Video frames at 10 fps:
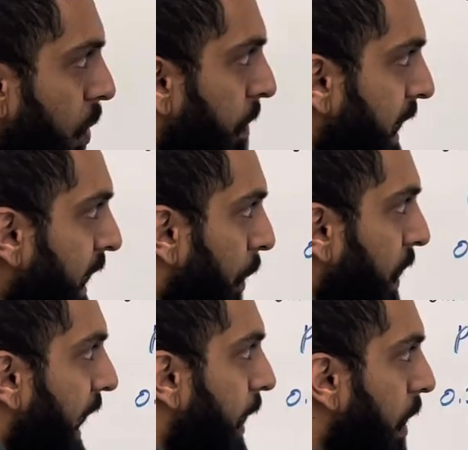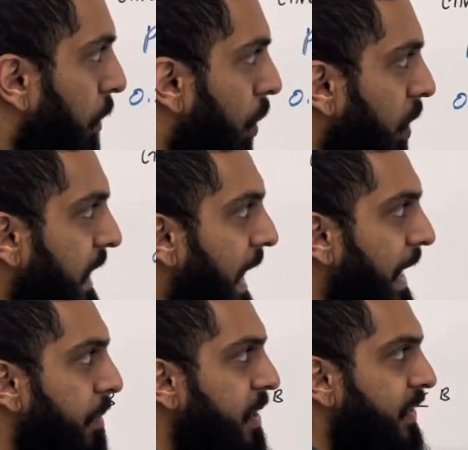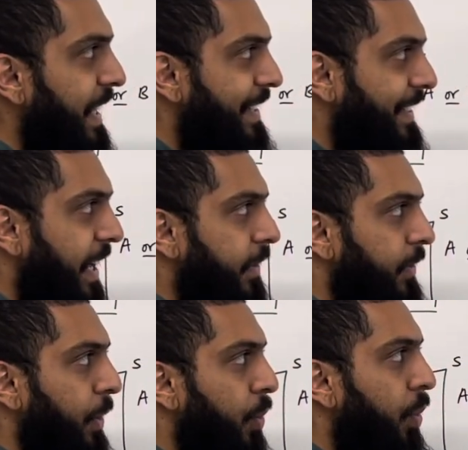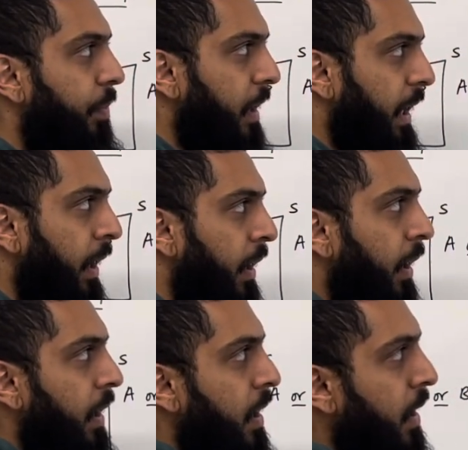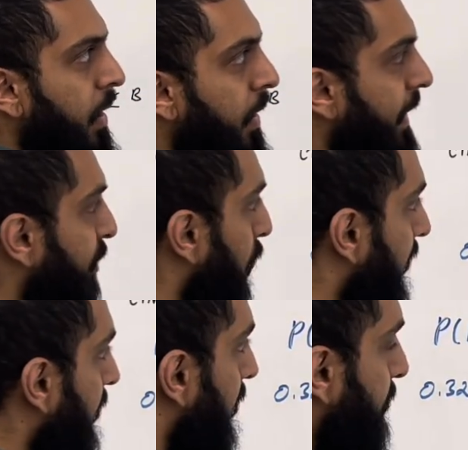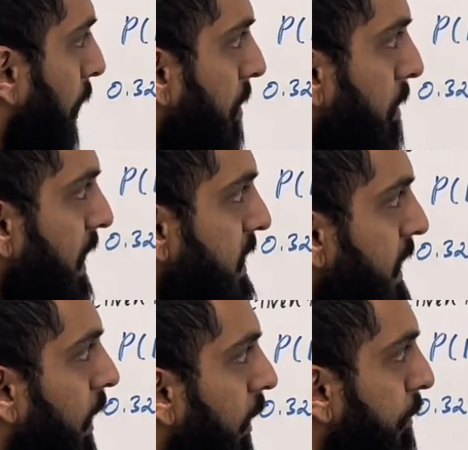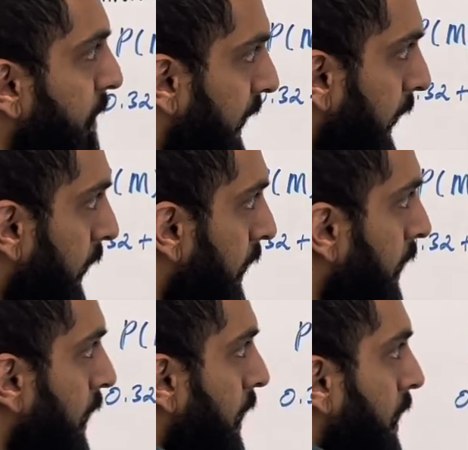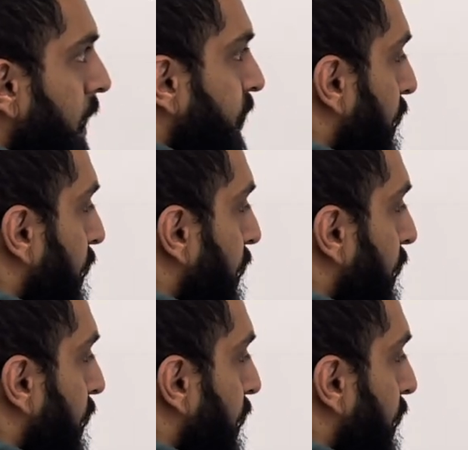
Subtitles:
P and we add up all the elements inside the circle P. This will give us probability of P. So